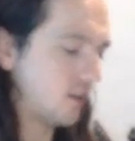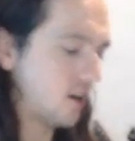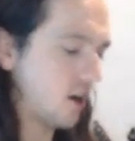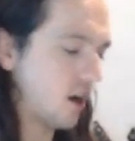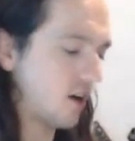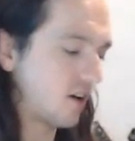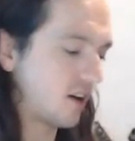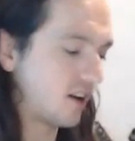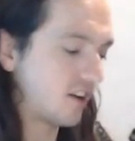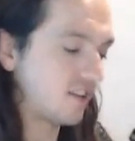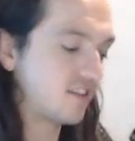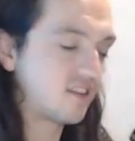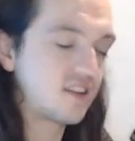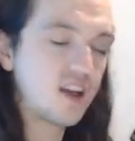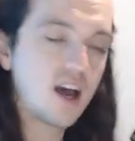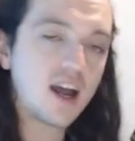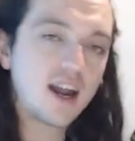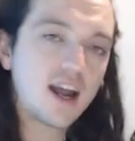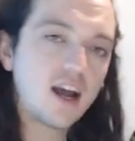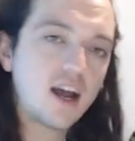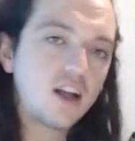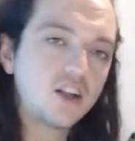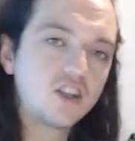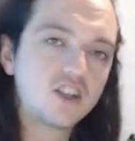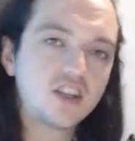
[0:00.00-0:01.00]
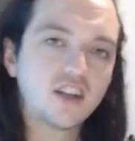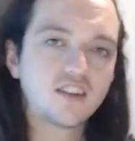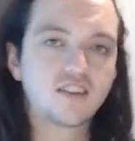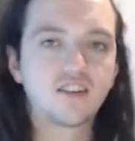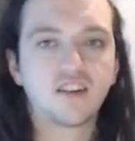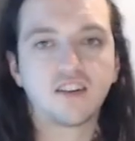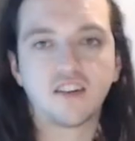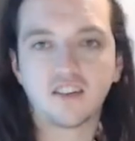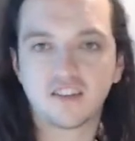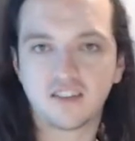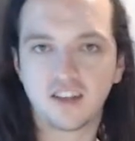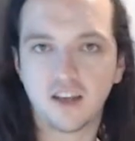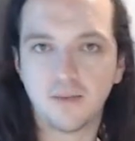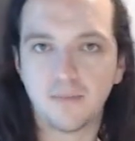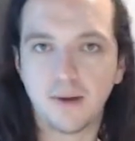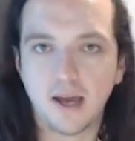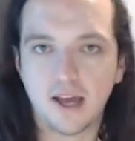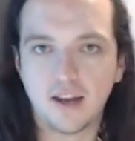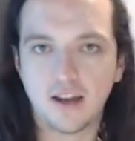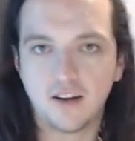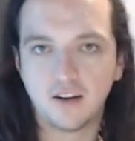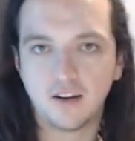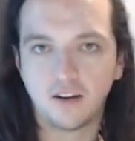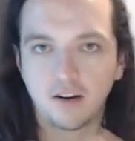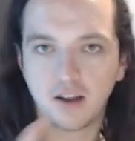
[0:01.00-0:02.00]
I'm going to start out just in the C
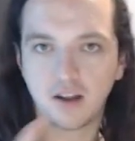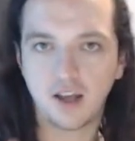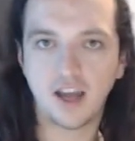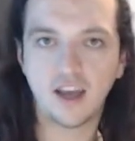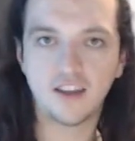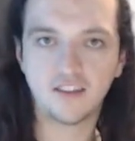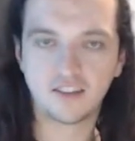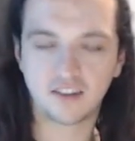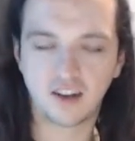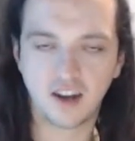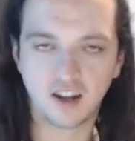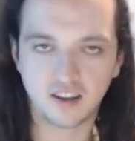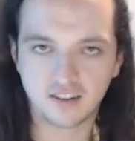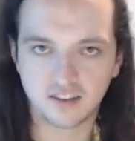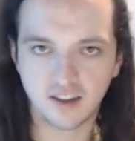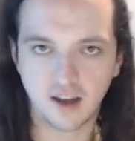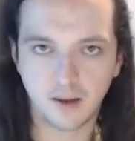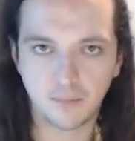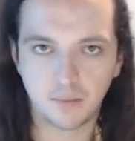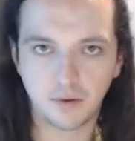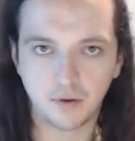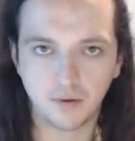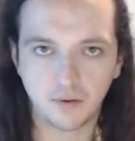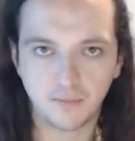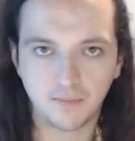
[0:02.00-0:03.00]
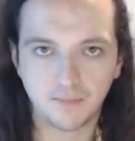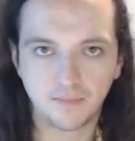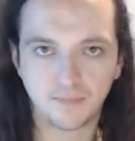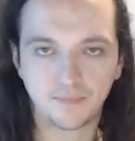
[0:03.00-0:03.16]
pattern as an example.